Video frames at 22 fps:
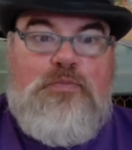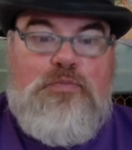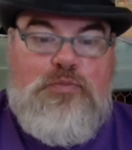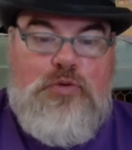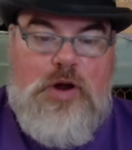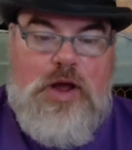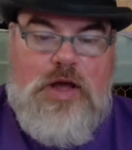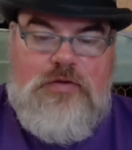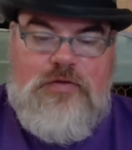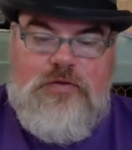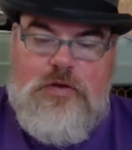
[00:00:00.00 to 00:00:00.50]

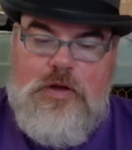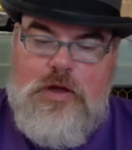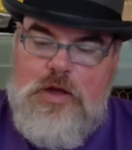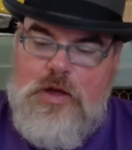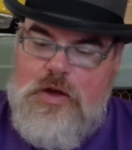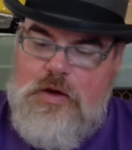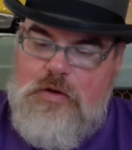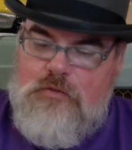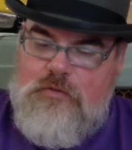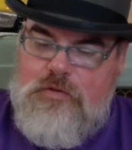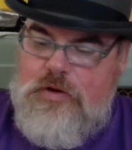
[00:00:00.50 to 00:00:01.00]
press,
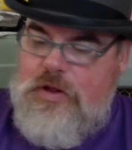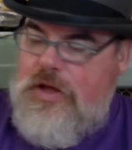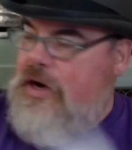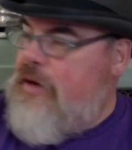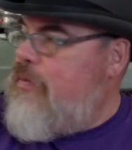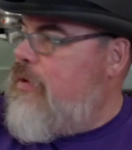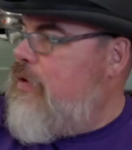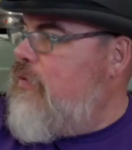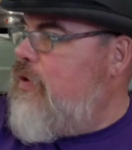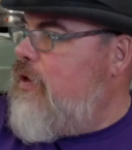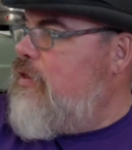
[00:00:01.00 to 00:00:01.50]
for
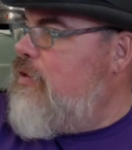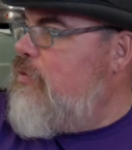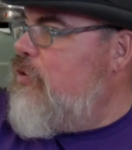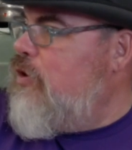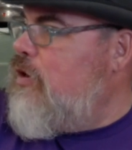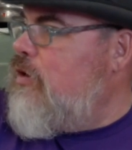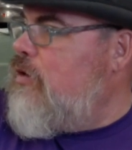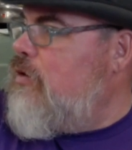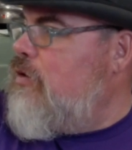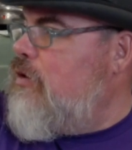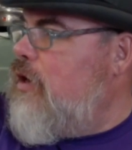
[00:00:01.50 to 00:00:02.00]
letting me read the
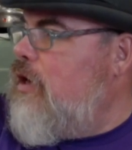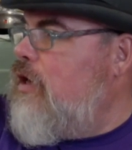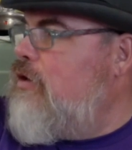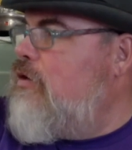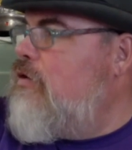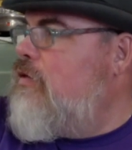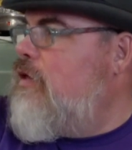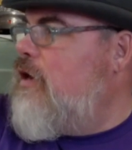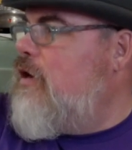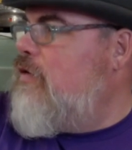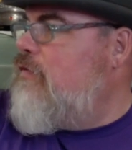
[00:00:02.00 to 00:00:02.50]
book. I
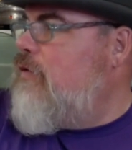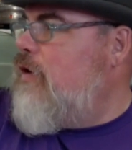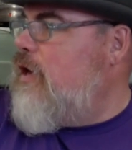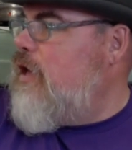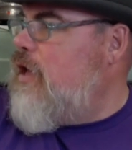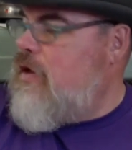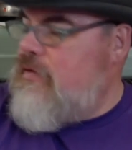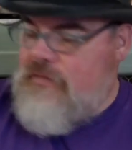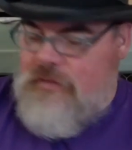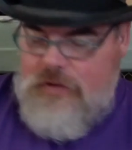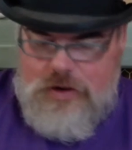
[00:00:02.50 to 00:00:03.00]
do that if I
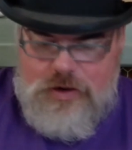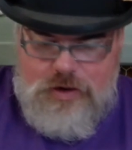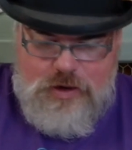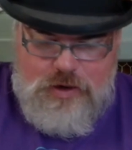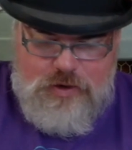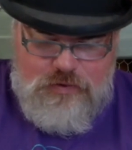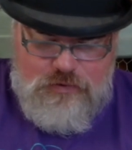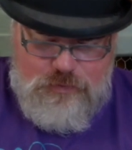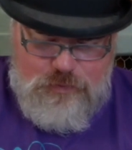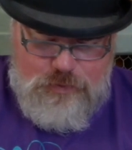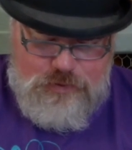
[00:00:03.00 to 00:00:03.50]
can't find it.
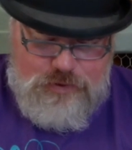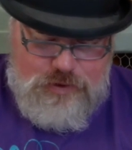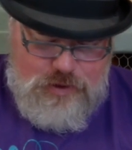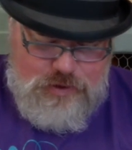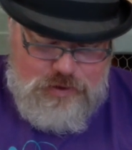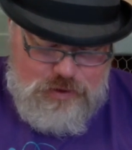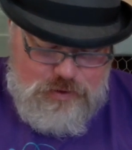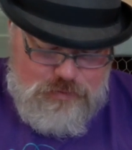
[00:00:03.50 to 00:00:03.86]
I just pretend